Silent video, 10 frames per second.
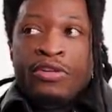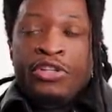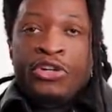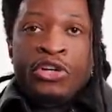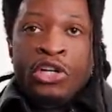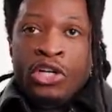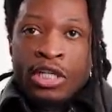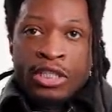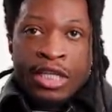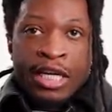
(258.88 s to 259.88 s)
your
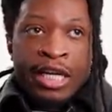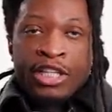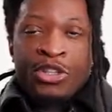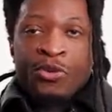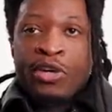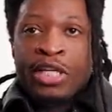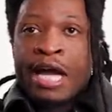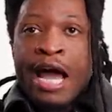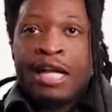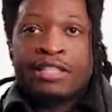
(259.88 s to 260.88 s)
looks can get you on
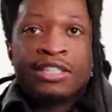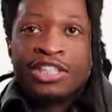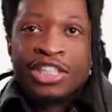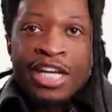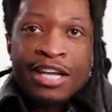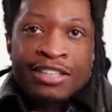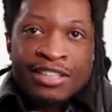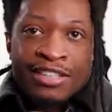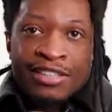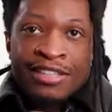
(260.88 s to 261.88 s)
yachts and
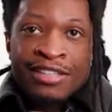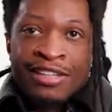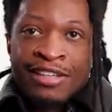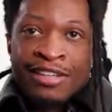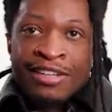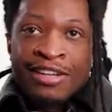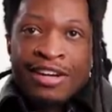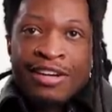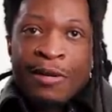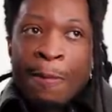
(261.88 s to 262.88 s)
jets.
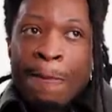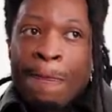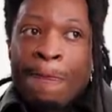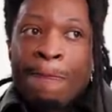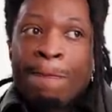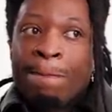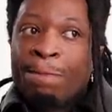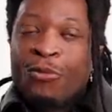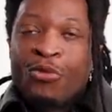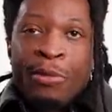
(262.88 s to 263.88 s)

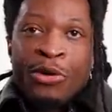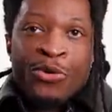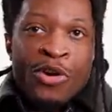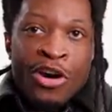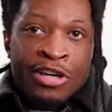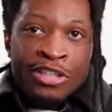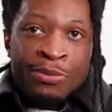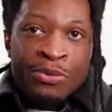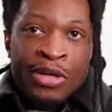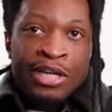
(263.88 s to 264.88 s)
Mm-hmm. Women who aren't as
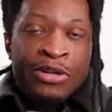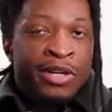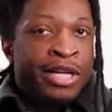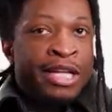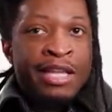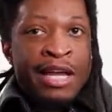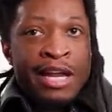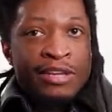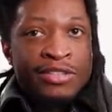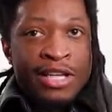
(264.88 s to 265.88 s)
pretty don't get that
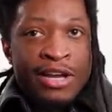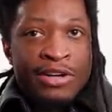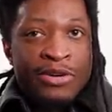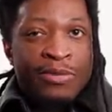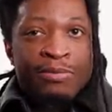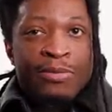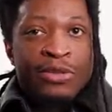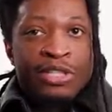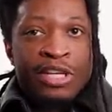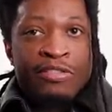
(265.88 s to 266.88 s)
lifestyle. They don't.
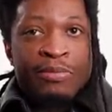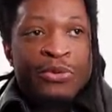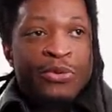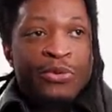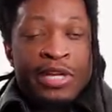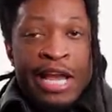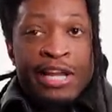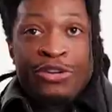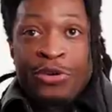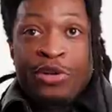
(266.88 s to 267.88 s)
Most of them who
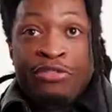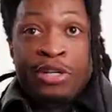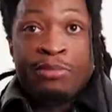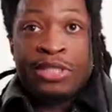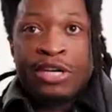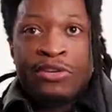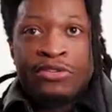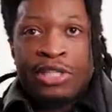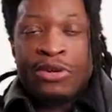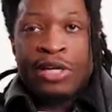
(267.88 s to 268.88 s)
can't do it for
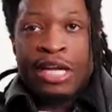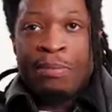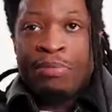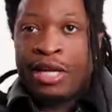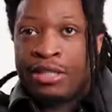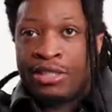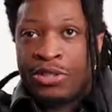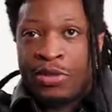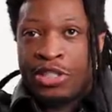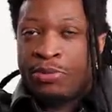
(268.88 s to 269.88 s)
themselves, they don't get picked
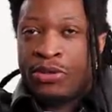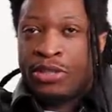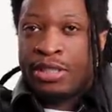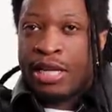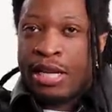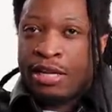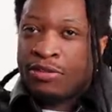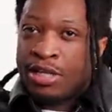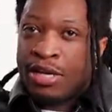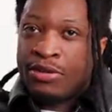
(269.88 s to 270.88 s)
to experience that
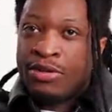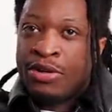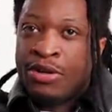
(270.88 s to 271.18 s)
lifestyle.